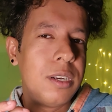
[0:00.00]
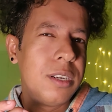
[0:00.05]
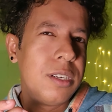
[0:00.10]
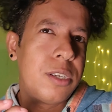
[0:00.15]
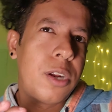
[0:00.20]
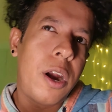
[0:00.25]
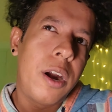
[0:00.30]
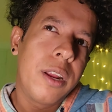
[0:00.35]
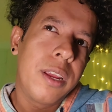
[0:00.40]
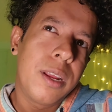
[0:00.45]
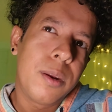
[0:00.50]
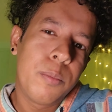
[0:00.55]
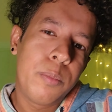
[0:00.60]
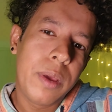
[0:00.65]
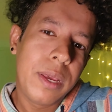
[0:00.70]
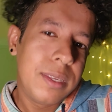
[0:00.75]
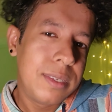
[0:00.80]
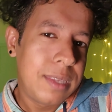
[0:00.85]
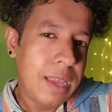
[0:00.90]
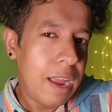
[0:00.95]

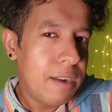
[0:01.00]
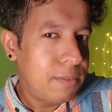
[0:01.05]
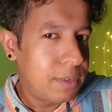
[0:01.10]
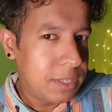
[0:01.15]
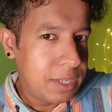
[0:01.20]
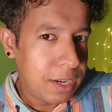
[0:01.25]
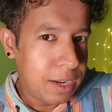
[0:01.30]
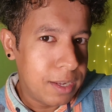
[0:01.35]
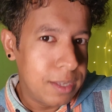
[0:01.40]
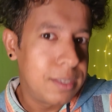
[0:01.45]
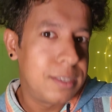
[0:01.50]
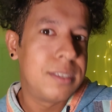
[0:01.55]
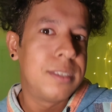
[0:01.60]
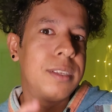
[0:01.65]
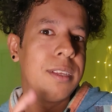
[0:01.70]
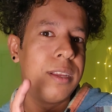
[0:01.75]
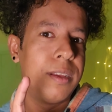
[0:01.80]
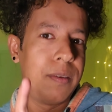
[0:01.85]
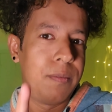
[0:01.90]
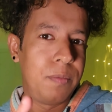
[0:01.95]
Target-based
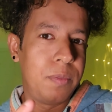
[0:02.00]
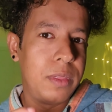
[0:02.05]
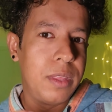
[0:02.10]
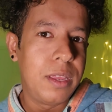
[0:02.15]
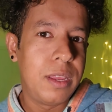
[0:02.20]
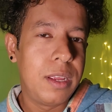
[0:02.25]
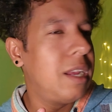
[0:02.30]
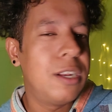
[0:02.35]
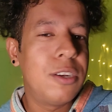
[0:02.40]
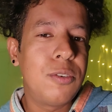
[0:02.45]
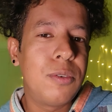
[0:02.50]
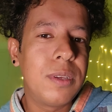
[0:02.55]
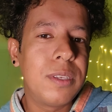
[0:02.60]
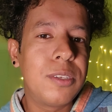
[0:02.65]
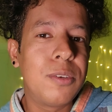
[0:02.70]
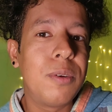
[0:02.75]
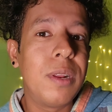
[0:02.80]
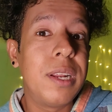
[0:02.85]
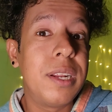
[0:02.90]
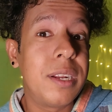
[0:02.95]
advertise,
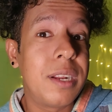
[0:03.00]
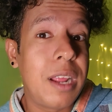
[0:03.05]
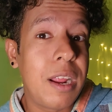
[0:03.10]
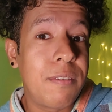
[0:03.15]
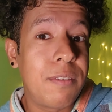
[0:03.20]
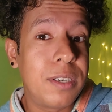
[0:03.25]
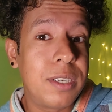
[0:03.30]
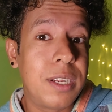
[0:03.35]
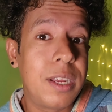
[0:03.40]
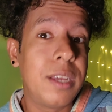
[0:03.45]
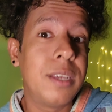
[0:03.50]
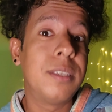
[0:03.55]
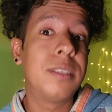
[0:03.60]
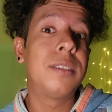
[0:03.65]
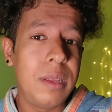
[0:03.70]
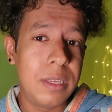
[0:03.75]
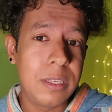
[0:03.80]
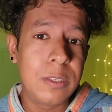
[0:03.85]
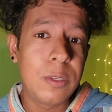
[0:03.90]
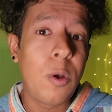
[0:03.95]
interest-related advertise,
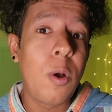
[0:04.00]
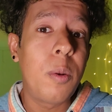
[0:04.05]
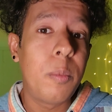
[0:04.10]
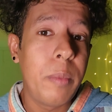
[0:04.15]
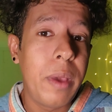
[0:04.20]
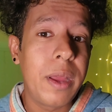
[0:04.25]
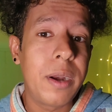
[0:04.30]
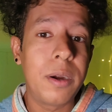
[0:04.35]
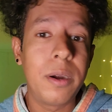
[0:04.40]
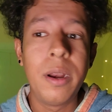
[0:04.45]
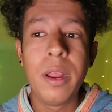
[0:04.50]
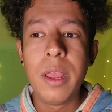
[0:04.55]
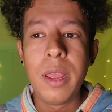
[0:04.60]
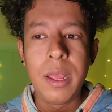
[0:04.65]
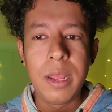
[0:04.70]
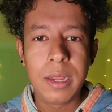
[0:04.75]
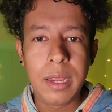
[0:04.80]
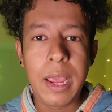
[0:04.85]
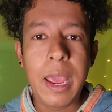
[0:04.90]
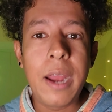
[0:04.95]
it's all matter.
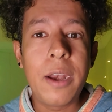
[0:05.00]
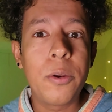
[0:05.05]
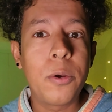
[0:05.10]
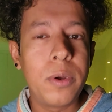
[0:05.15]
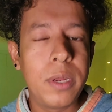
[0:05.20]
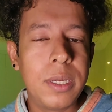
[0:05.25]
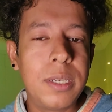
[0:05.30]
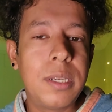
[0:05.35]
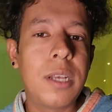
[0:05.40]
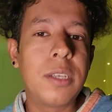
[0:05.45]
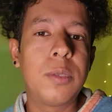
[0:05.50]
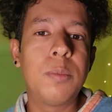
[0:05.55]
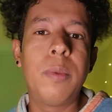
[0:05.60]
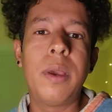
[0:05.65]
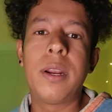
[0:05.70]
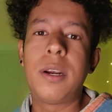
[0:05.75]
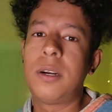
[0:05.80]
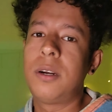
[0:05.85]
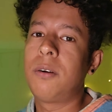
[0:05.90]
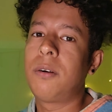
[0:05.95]
Category does
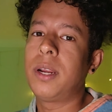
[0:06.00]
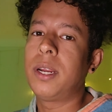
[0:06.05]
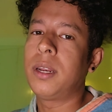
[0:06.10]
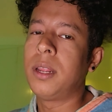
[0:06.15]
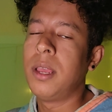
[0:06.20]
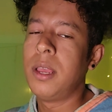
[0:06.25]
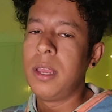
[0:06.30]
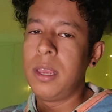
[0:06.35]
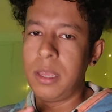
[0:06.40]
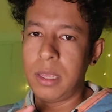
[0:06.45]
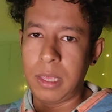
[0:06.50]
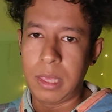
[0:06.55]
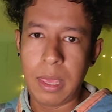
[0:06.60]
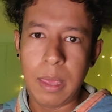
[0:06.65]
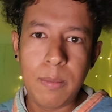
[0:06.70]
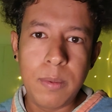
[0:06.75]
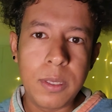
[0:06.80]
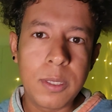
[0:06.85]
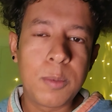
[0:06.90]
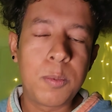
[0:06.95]
matter, right?
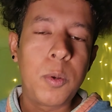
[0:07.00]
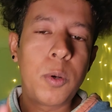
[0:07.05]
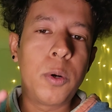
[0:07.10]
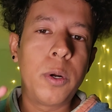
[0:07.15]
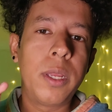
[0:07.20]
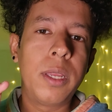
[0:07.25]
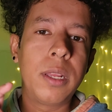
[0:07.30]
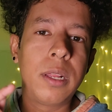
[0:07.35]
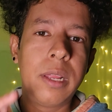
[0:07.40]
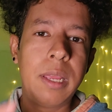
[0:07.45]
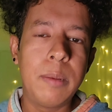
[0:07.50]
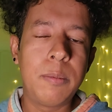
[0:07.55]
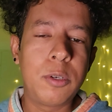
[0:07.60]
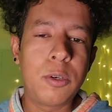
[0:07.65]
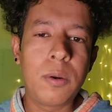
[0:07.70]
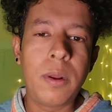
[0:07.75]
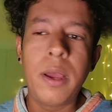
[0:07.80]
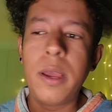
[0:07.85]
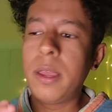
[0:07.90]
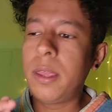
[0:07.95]
Keep exploring, keep
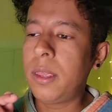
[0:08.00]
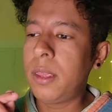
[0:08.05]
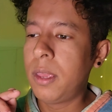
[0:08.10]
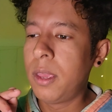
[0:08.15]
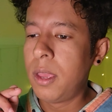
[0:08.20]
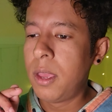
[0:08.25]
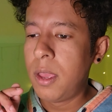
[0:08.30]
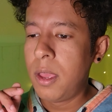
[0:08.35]
trying.